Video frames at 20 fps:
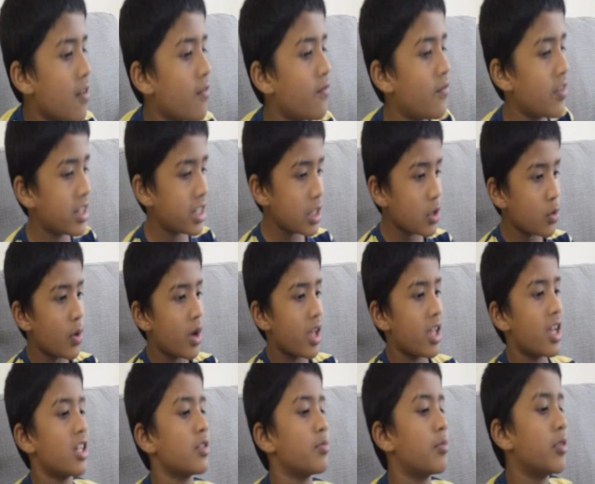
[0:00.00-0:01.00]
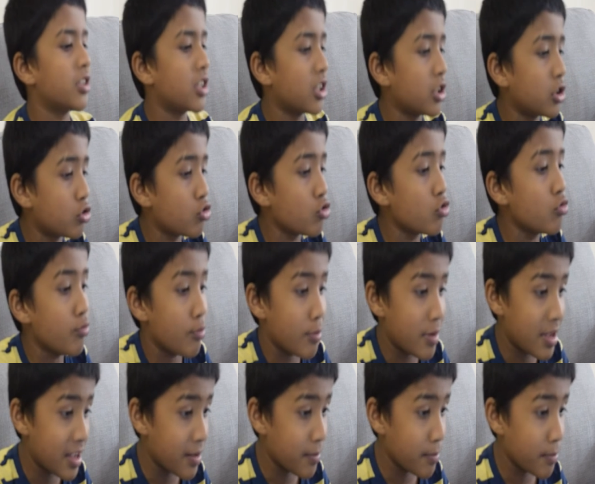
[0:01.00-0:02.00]
When you weigh as much as 2
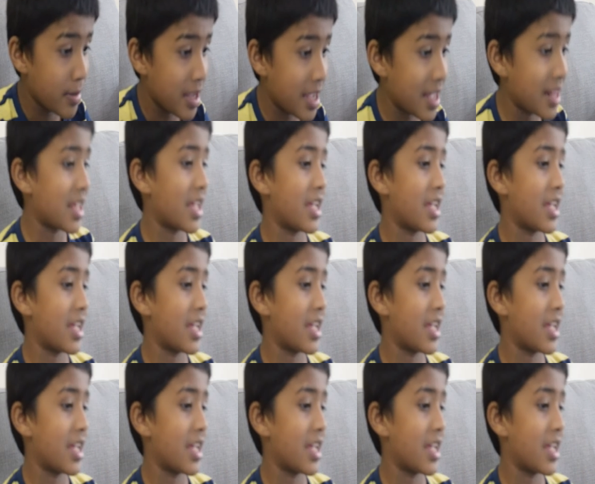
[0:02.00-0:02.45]
male